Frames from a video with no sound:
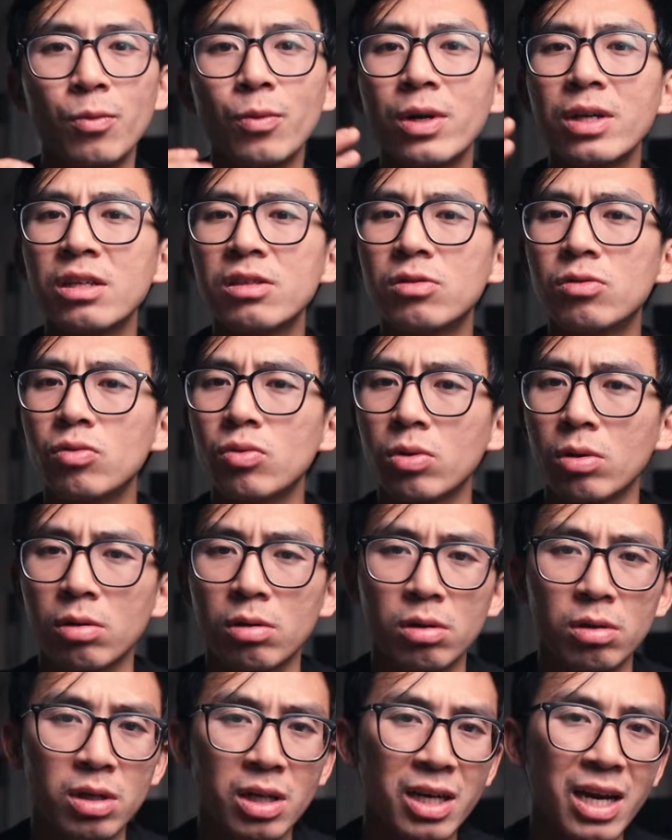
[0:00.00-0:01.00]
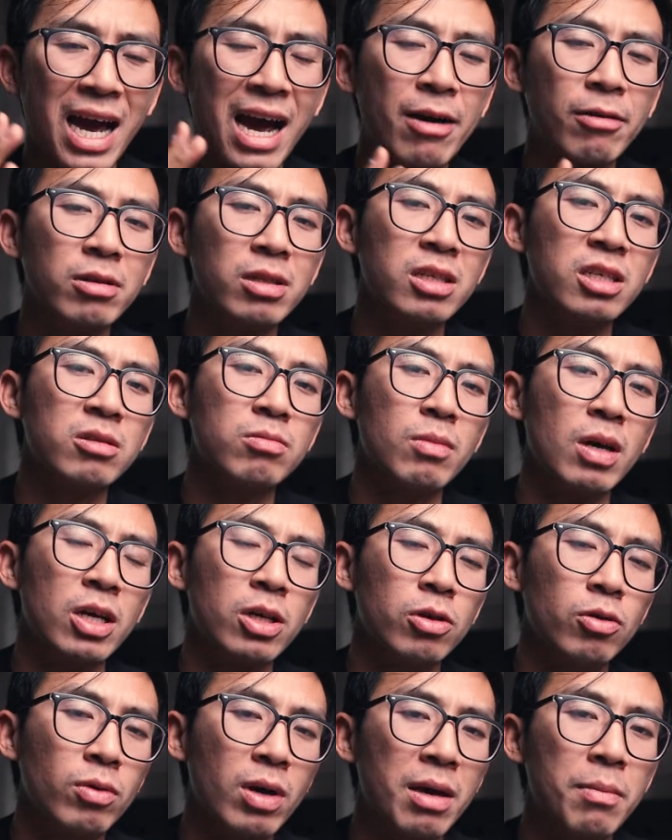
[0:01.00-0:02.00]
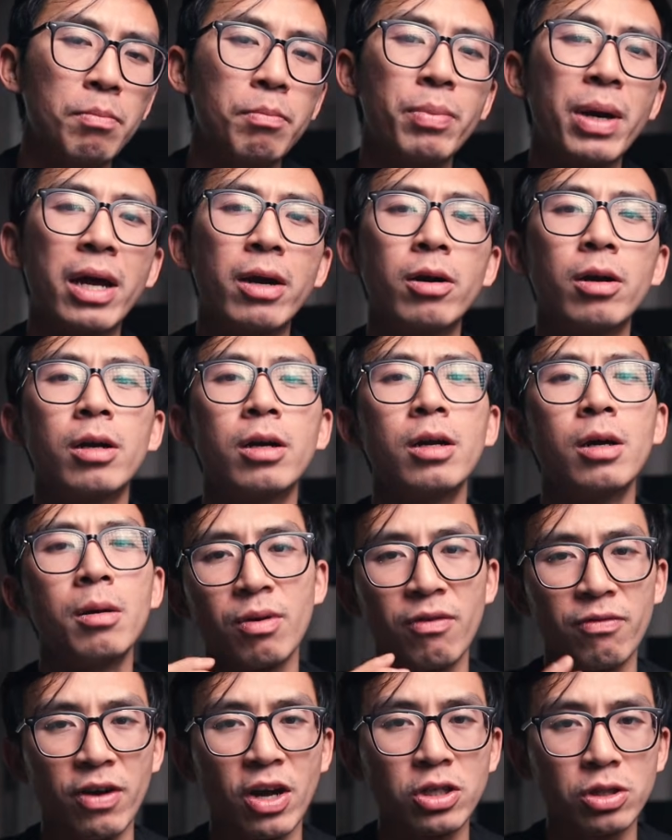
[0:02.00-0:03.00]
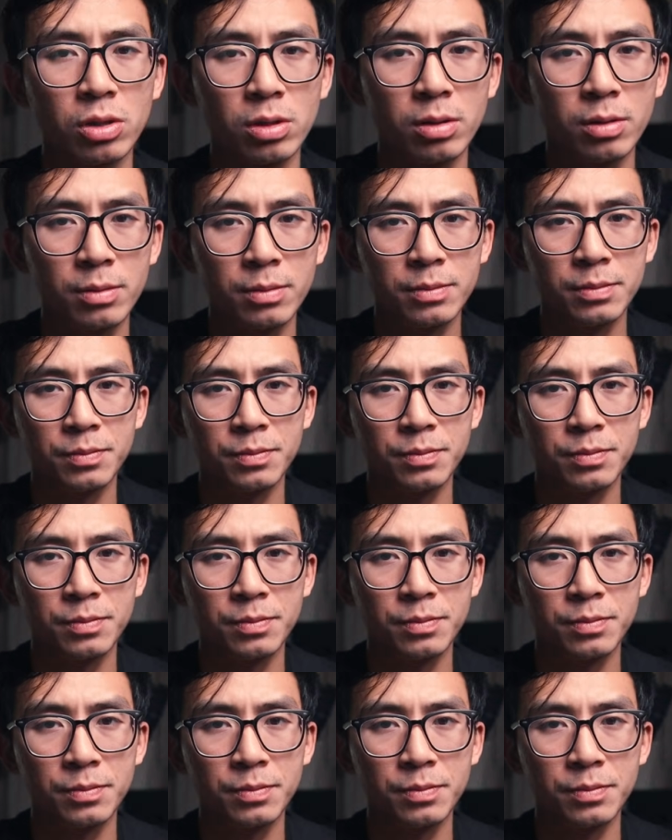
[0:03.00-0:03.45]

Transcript: What did you learn and how did this make make you a better professional.